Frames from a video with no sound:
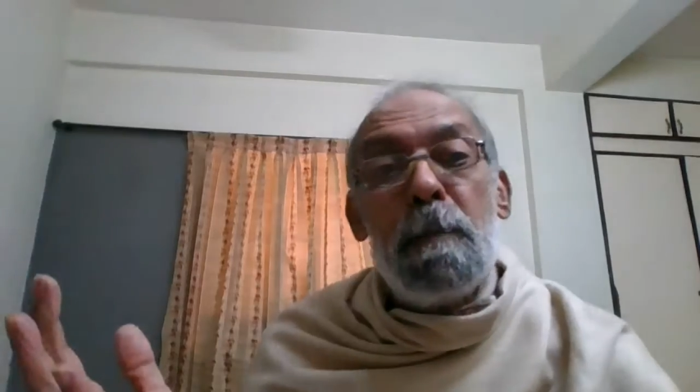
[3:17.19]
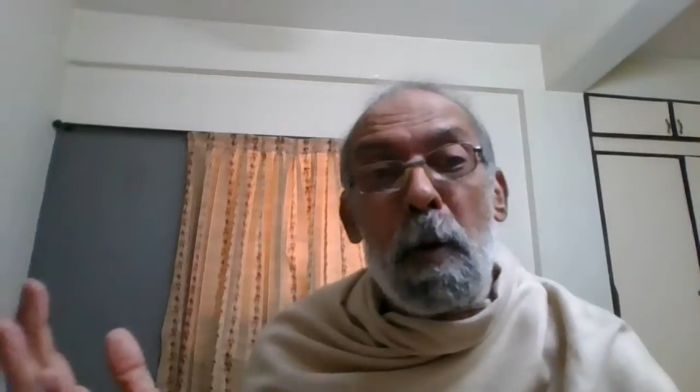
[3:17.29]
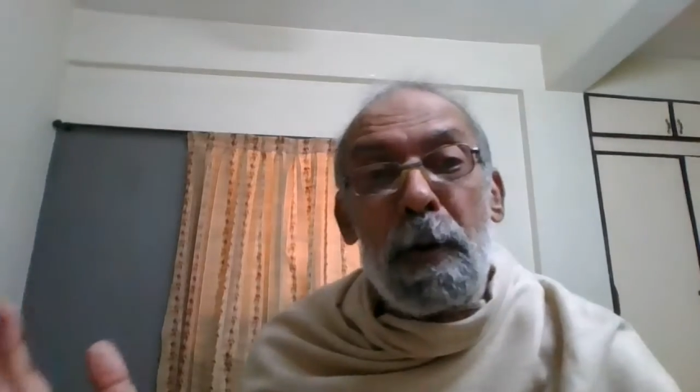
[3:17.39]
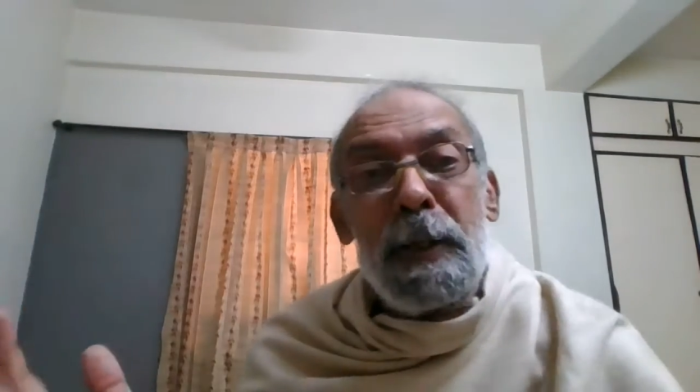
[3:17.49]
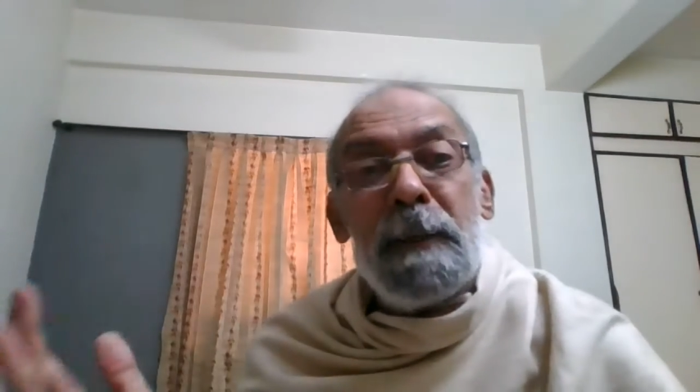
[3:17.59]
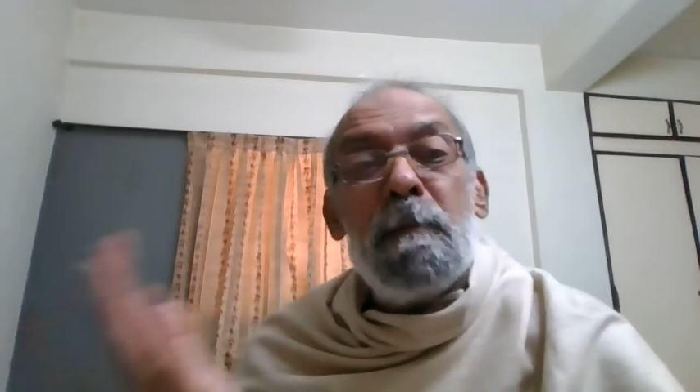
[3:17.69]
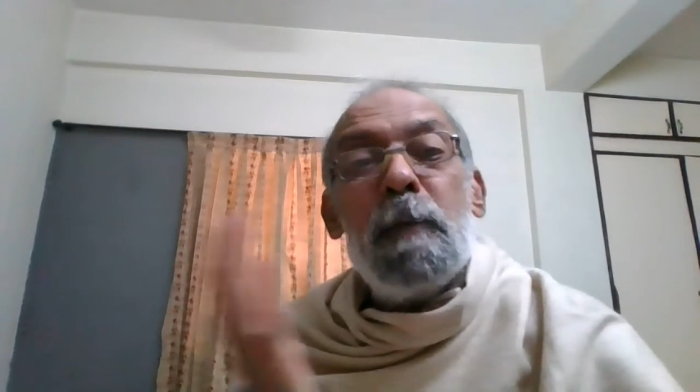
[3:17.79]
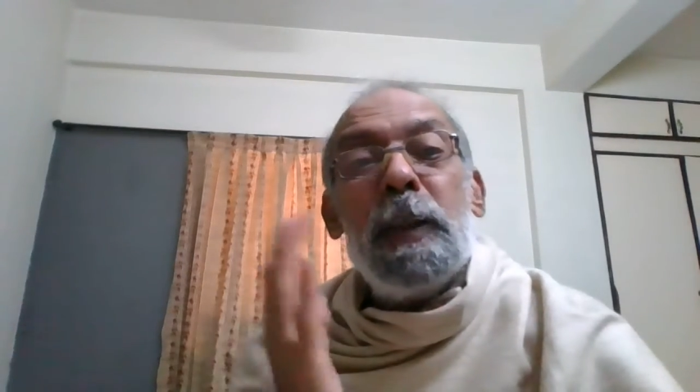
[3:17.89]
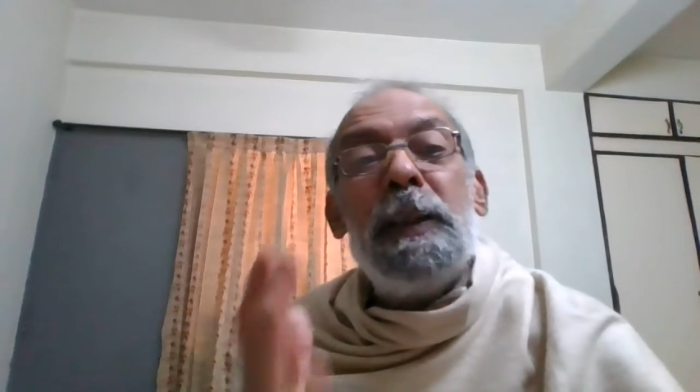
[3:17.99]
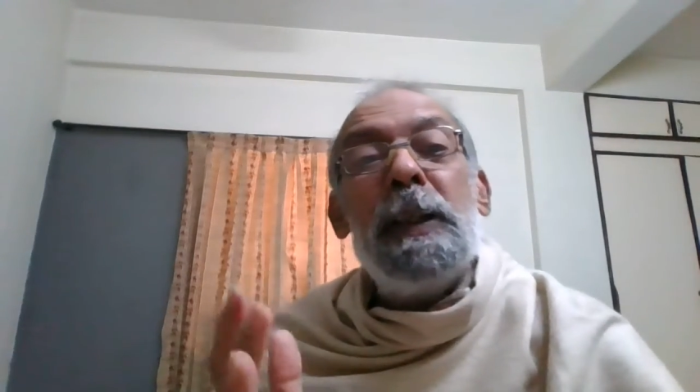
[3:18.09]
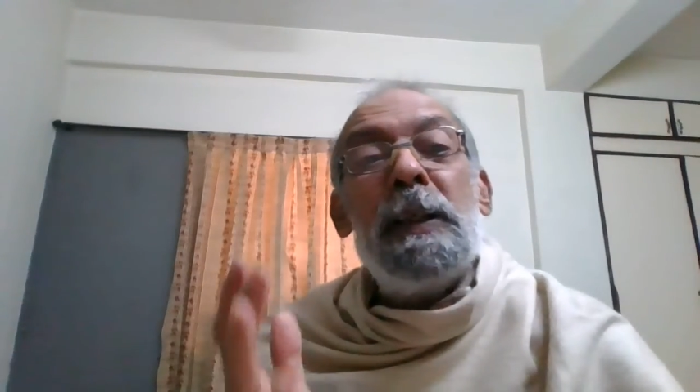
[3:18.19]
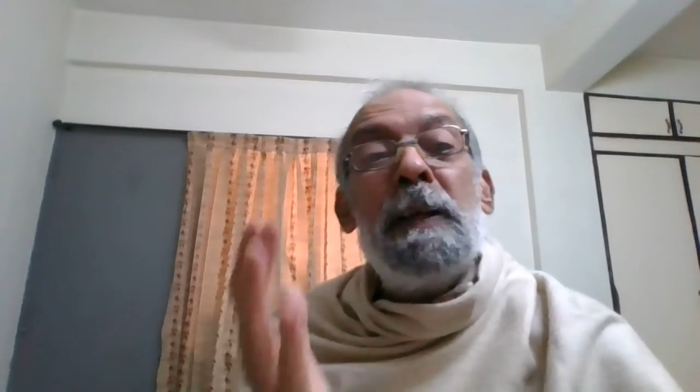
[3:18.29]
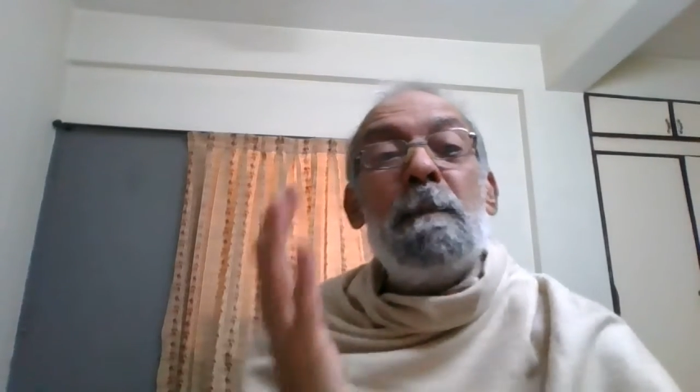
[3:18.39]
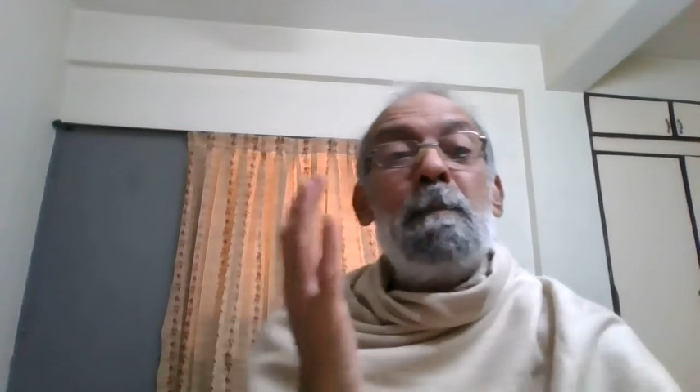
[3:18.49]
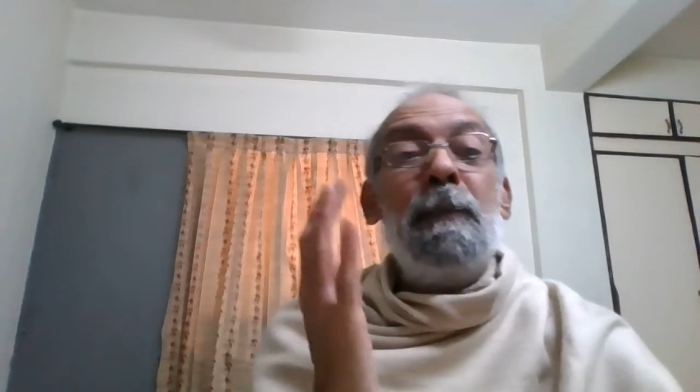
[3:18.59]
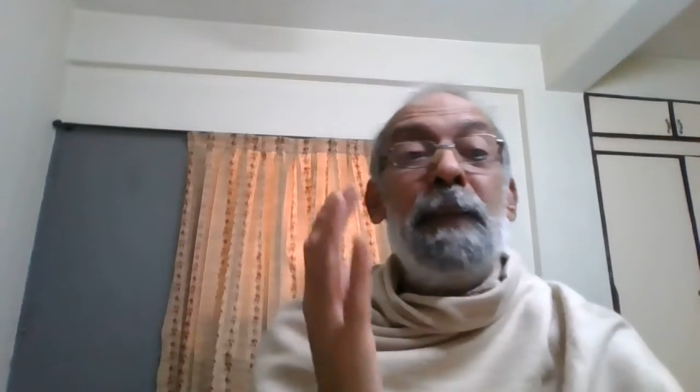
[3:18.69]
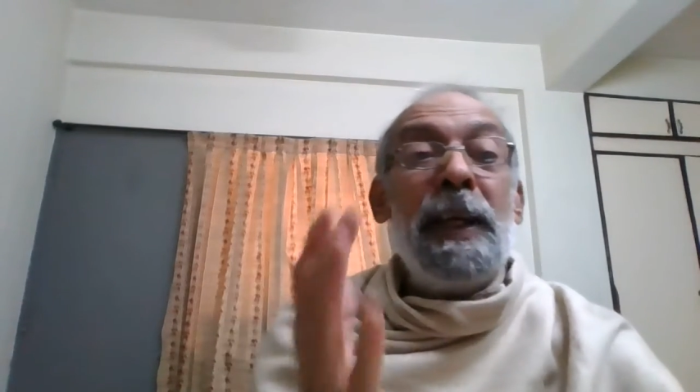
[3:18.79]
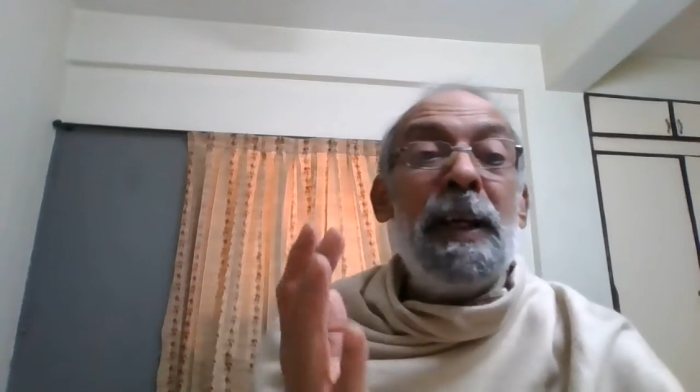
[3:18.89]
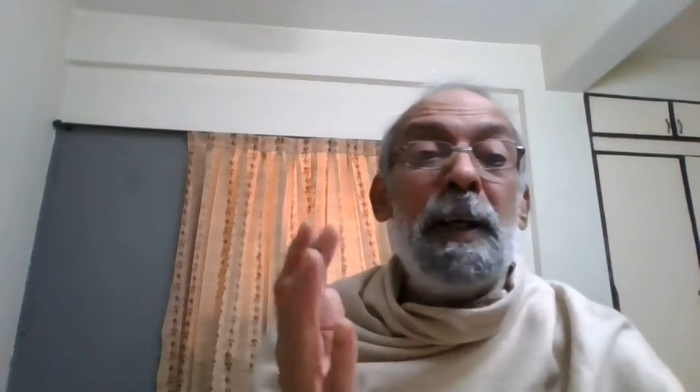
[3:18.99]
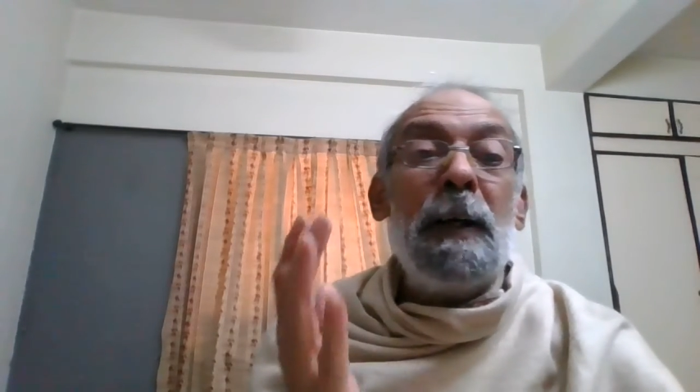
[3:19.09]
bonding with the
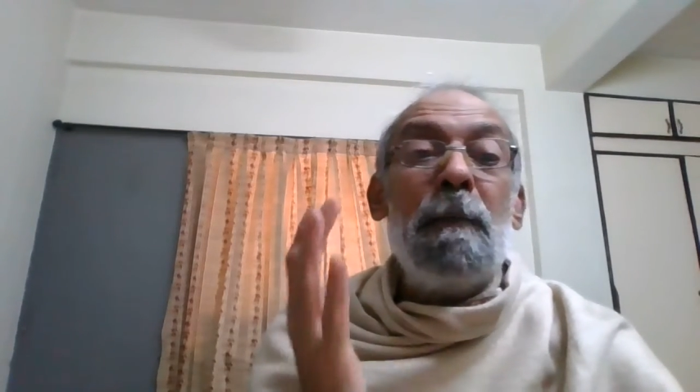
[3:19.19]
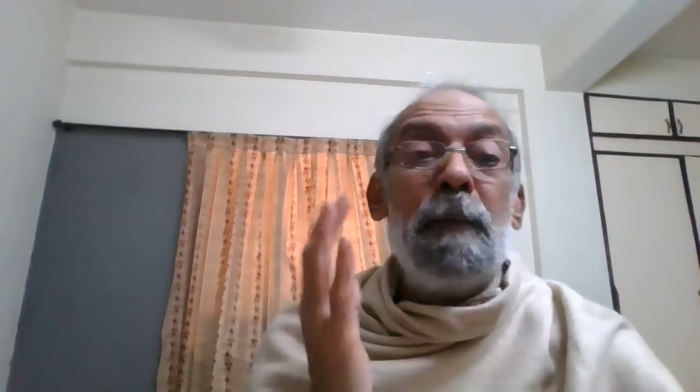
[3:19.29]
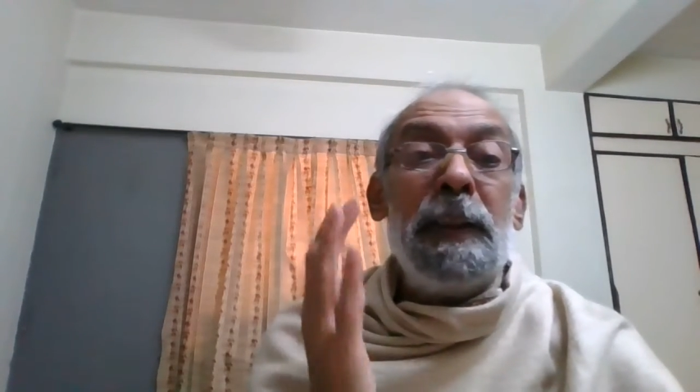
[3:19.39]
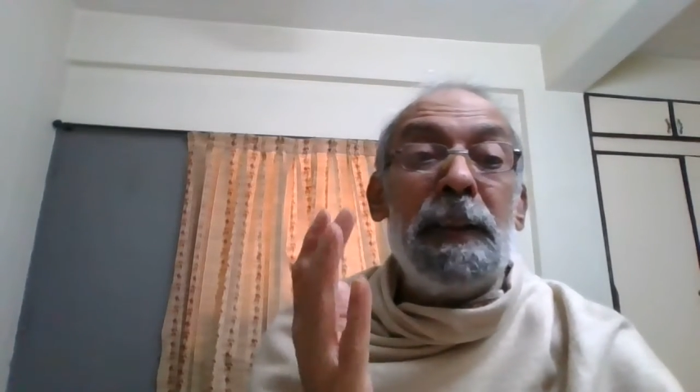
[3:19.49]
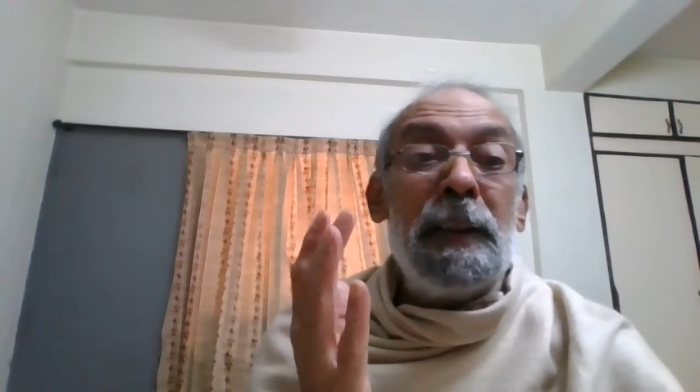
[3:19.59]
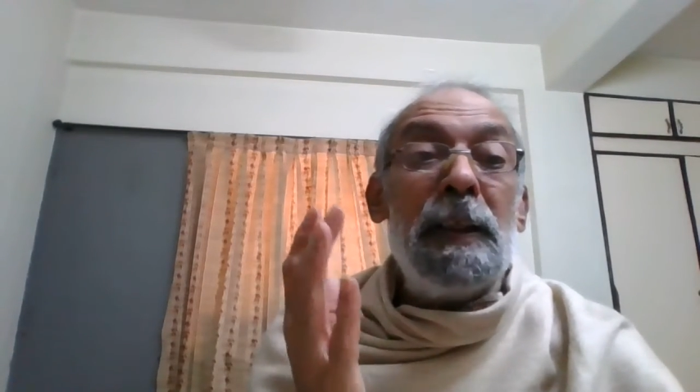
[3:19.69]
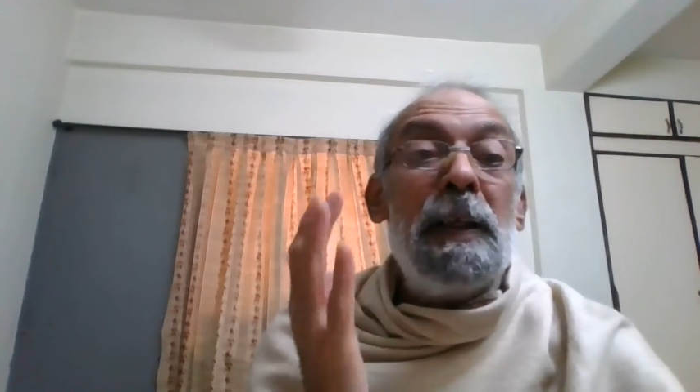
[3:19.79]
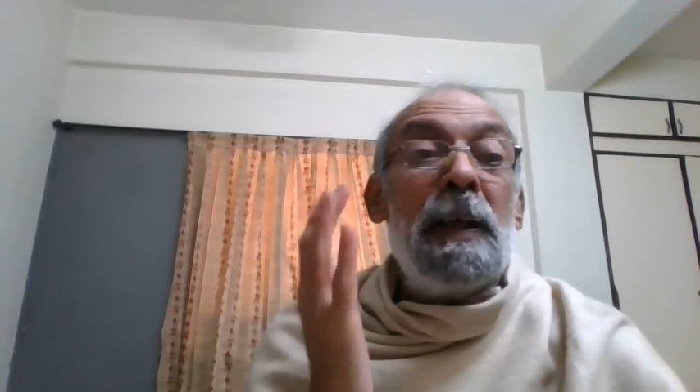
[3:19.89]
deha, with the